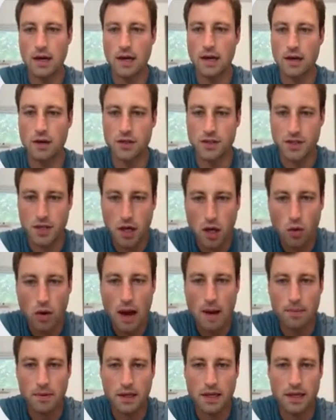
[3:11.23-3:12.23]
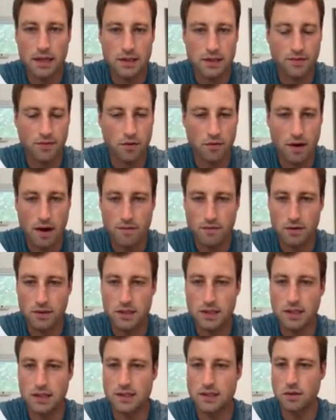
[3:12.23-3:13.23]
Here's co-applicants for
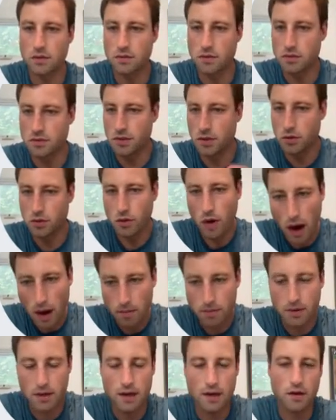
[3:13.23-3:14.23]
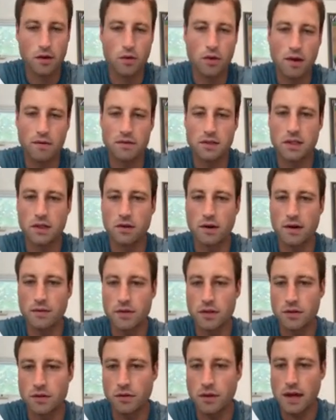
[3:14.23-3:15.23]
references. So if there's no co-applicant, you obviously don't have
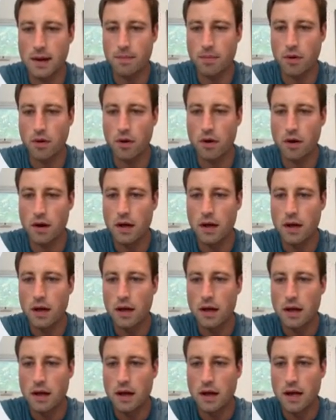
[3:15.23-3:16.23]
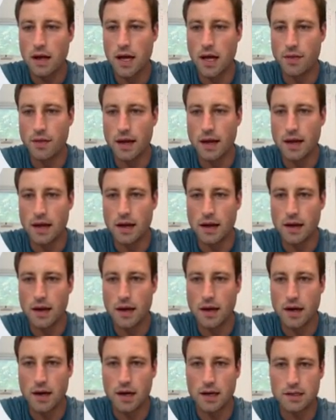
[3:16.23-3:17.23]
to do that part. And then
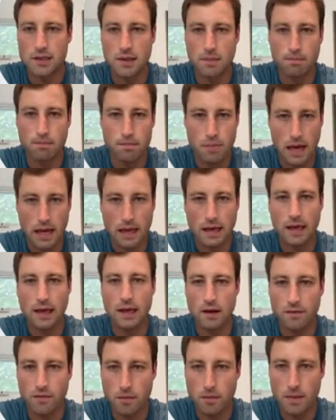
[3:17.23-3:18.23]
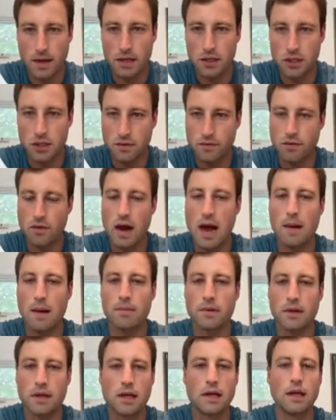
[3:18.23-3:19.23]
some banking information for
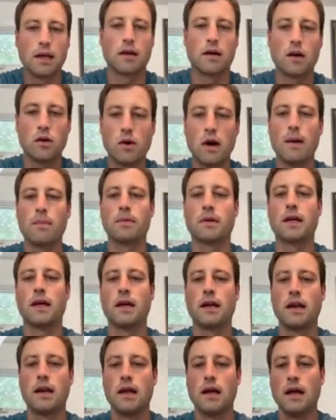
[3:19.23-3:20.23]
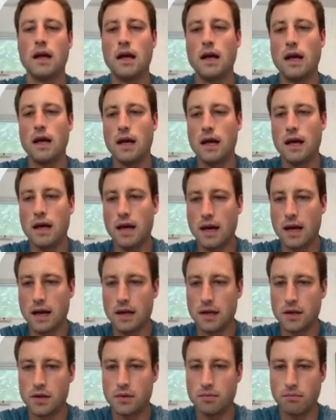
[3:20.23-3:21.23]
applicant and co-applicant,
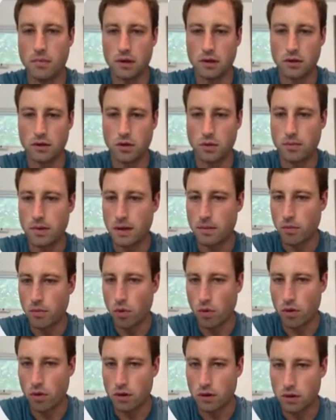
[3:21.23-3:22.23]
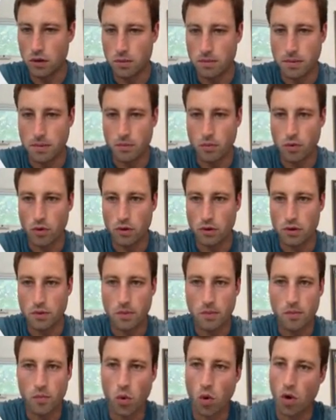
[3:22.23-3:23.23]
and a little bit
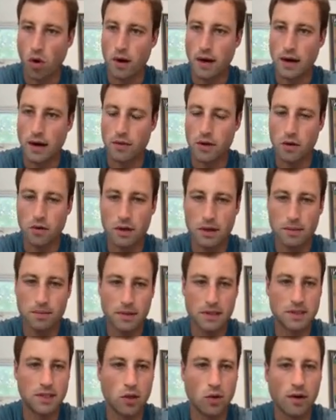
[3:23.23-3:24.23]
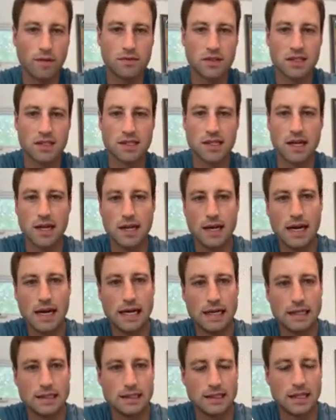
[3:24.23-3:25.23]
more. Now, the only place you have to sign
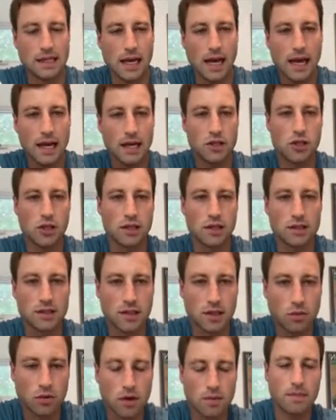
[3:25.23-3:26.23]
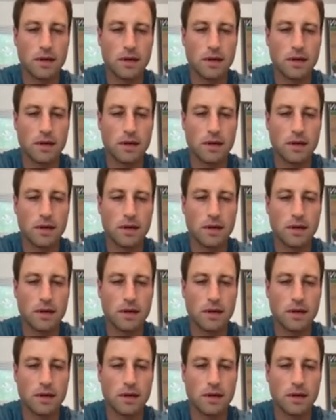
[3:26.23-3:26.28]
as the agent, so you want to